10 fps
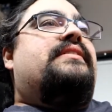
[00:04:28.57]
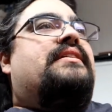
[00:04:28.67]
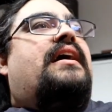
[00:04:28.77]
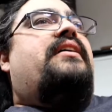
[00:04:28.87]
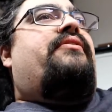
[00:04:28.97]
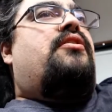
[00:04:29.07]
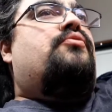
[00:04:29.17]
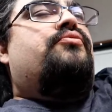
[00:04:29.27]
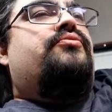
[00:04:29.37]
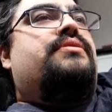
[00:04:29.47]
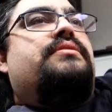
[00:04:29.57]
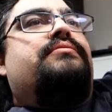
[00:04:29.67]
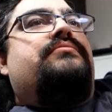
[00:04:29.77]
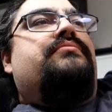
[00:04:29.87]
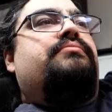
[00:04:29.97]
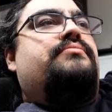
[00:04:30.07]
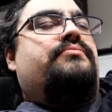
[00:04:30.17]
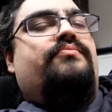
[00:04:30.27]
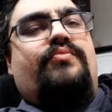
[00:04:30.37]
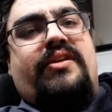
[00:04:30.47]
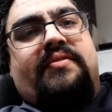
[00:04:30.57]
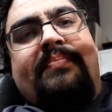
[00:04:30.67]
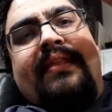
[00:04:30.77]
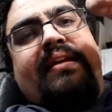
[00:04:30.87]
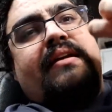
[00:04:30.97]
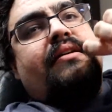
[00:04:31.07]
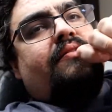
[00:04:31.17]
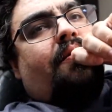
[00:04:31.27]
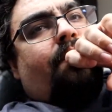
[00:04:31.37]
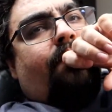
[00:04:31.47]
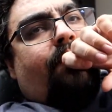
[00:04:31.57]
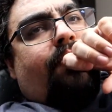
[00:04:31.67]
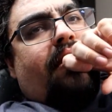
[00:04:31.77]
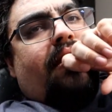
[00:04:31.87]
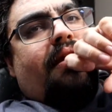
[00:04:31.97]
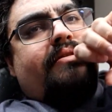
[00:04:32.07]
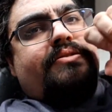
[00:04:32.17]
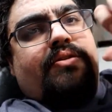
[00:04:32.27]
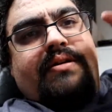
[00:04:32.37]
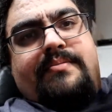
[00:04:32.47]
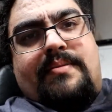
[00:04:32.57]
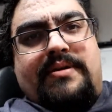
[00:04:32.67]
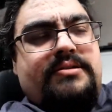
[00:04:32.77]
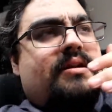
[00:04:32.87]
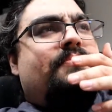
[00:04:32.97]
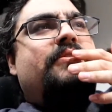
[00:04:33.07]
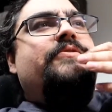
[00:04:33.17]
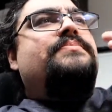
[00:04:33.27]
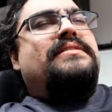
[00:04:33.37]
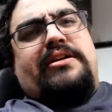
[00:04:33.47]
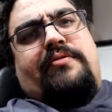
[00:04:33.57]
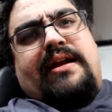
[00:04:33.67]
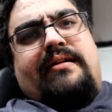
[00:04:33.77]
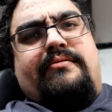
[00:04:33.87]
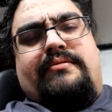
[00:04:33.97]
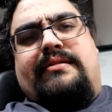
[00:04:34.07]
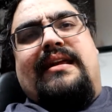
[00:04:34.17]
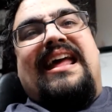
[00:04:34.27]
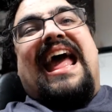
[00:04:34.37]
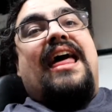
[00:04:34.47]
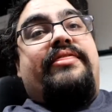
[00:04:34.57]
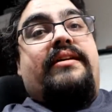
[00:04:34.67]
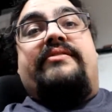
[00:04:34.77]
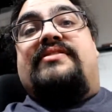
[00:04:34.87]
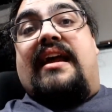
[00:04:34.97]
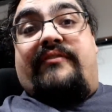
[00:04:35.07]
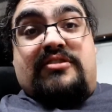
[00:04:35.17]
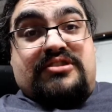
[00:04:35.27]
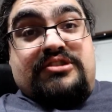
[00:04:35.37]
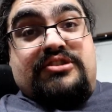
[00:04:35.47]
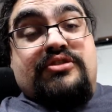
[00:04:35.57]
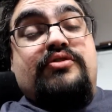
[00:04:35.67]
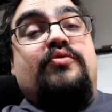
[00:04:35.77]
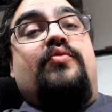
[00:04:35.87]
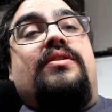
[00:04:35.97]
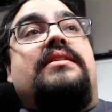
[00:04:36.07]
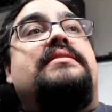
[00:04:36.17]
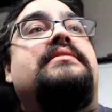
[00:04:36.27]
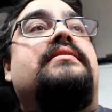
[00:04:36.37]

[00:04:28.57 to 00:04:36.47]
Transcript: that I have owned and whatever. So, so um, I'm, gonna, I'm gonna use my star rating. And then if they ever do release